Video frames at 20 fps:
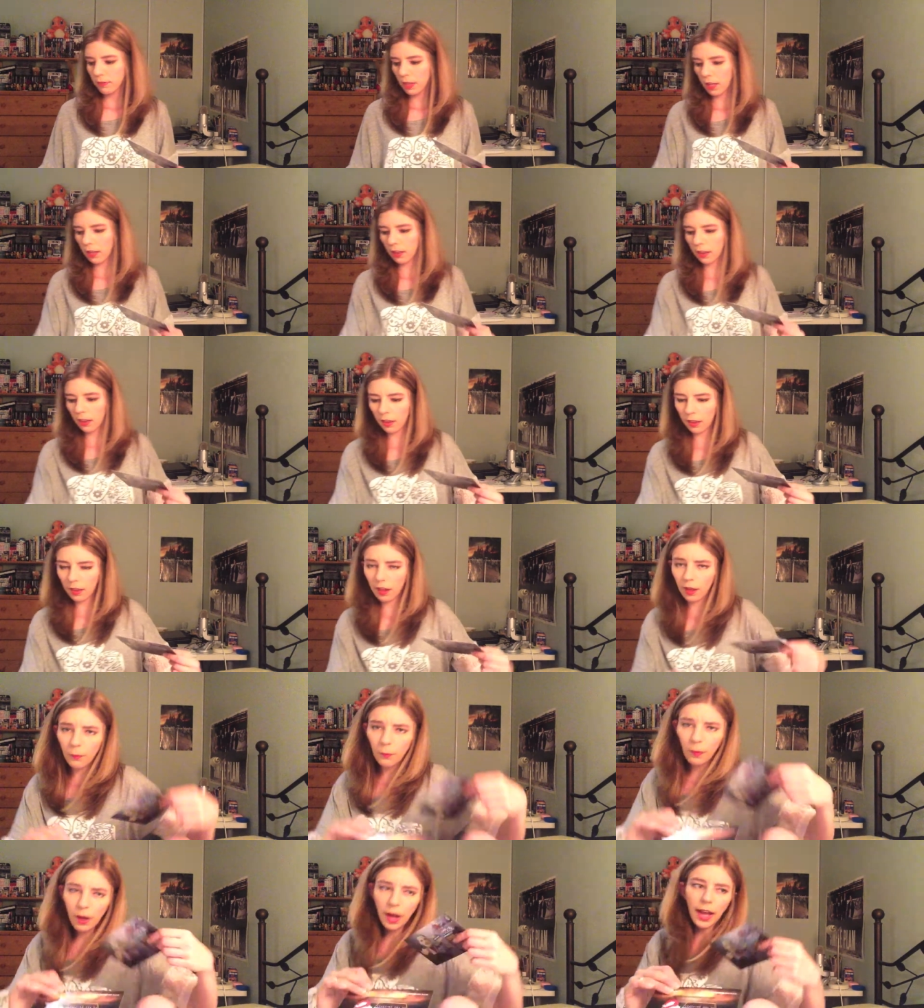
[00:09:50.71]
And
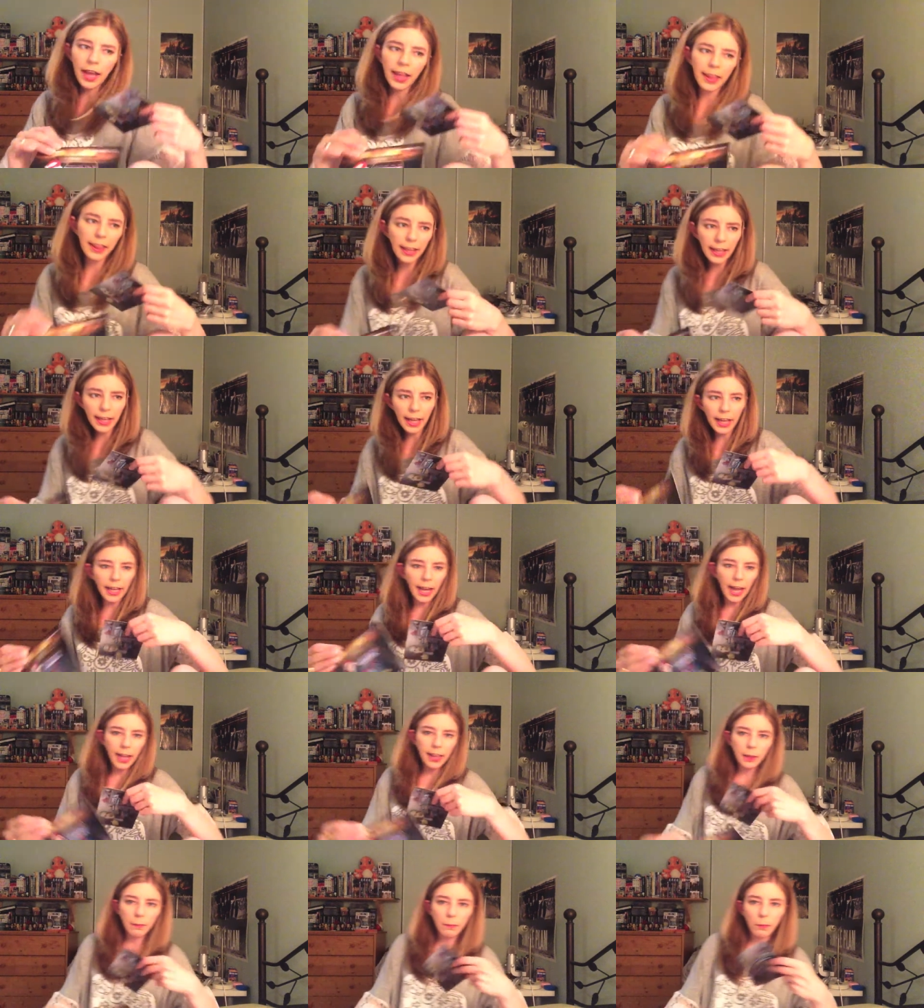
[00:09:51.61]
why I think I
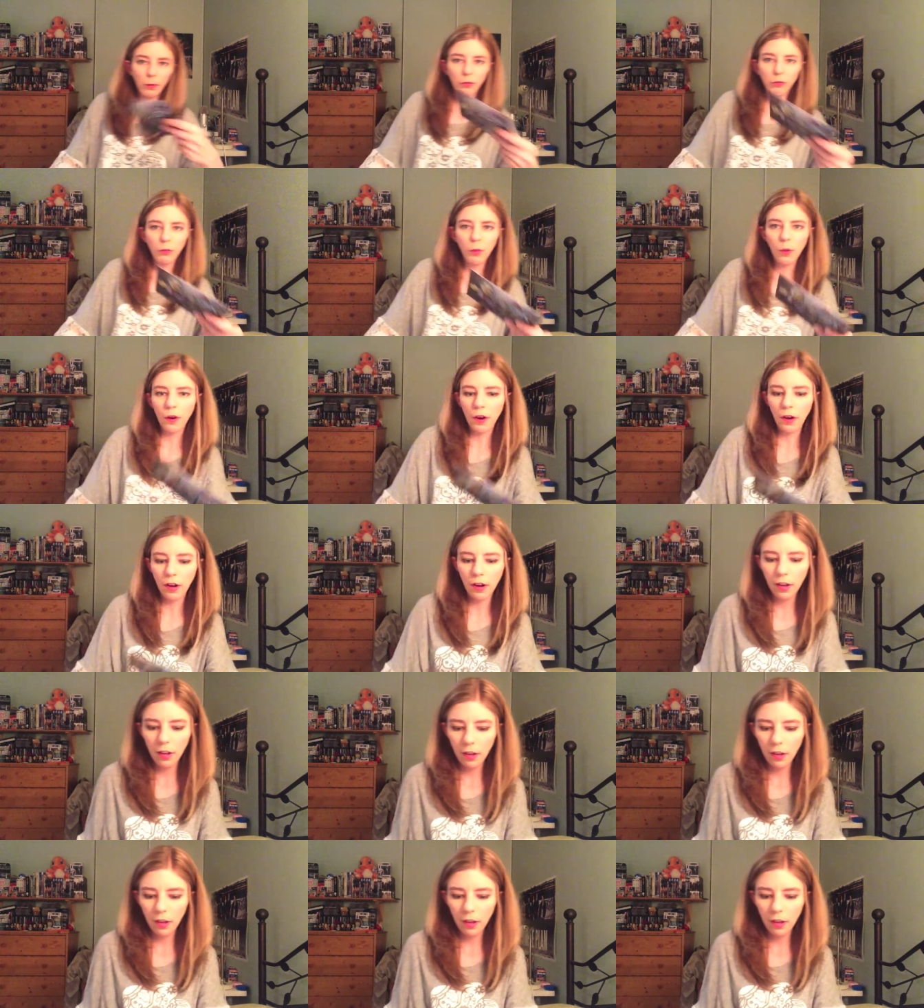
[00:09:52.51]
got them before.